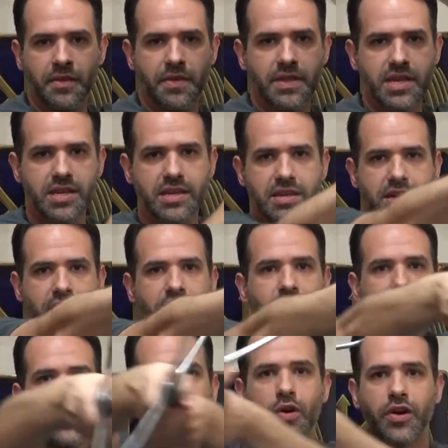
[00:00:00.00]
the
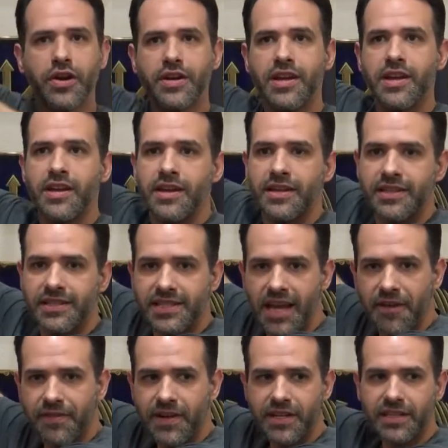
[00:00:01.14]
sword
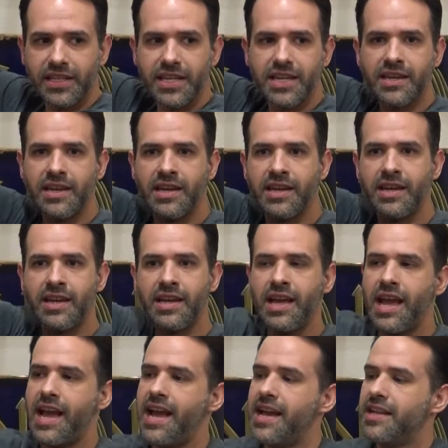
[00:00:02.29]
definitely
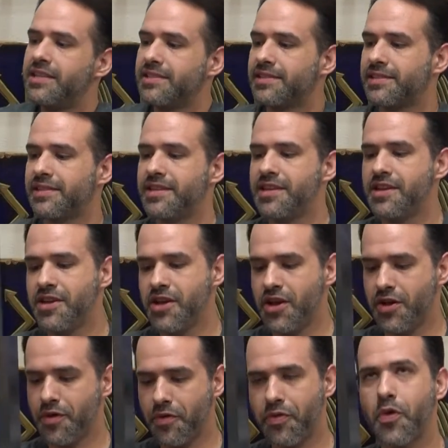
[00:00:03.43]
has
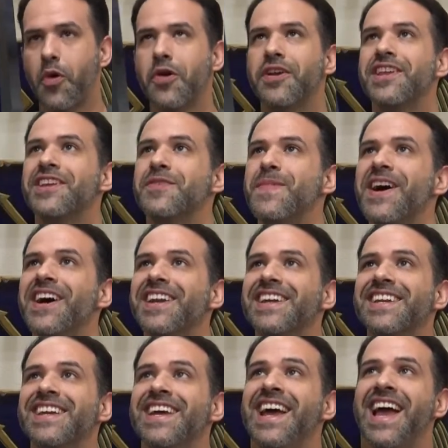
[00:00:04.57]
an authority about
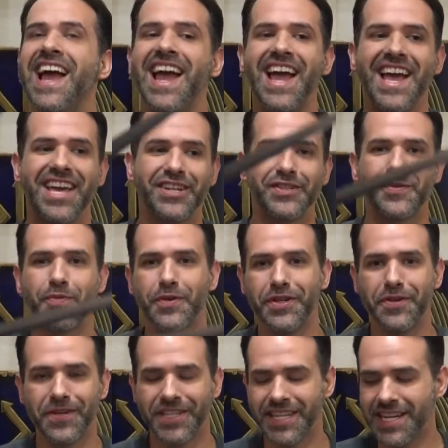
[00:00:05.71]
it, and it's
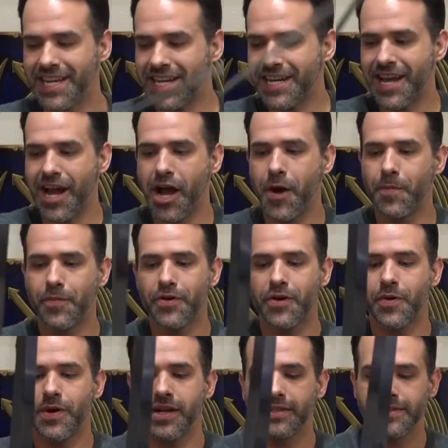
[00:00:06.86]
really, really neat. Real
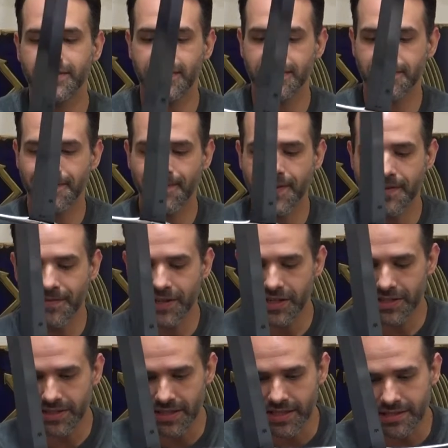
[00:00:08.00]
quick, let's look at some fit and
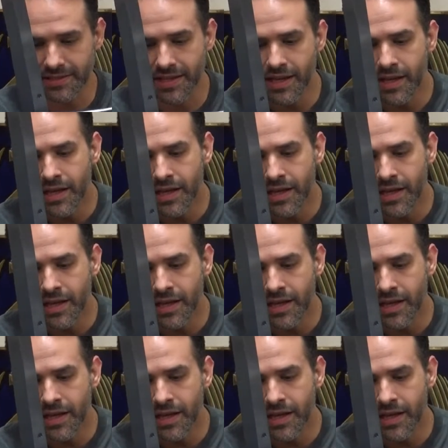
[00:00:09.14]
finish things.